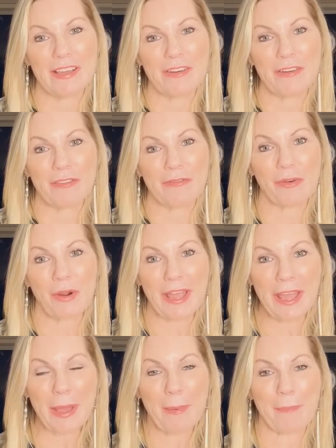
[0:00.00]
for
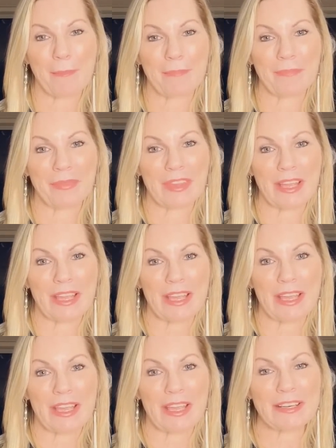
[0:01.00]
him,
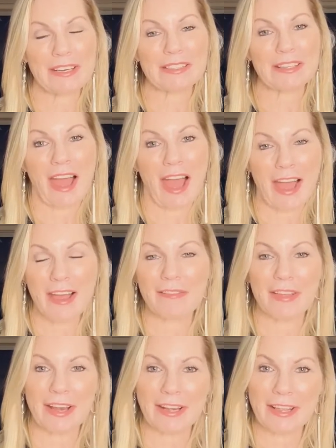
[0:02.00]
he doesn't have
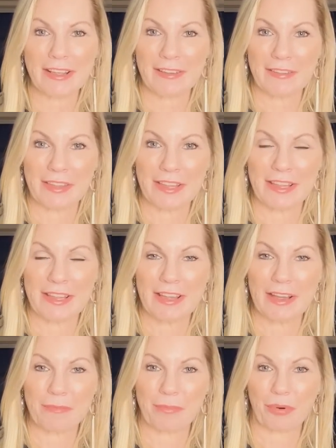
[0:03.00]
any of the
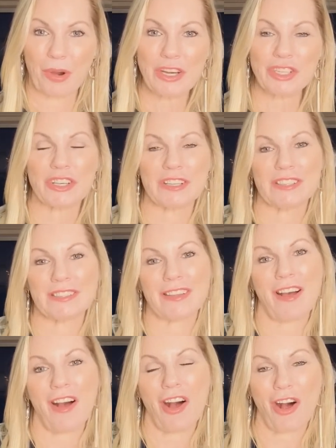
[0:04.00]
pressures
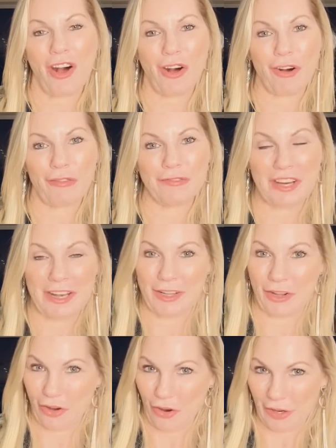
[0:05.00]
of dating a
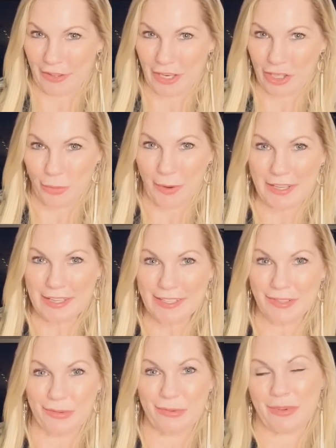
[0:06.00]
girl in their 20s
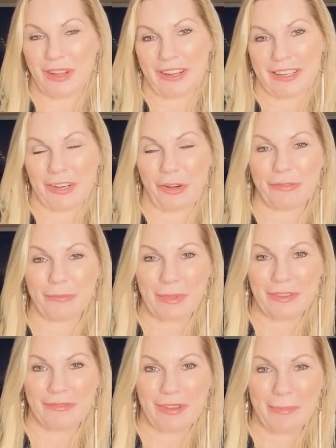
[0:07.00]
who can often
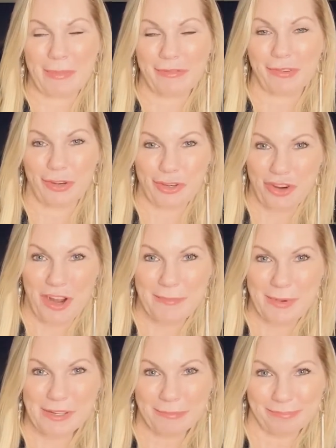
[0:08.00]
be a bit full of drama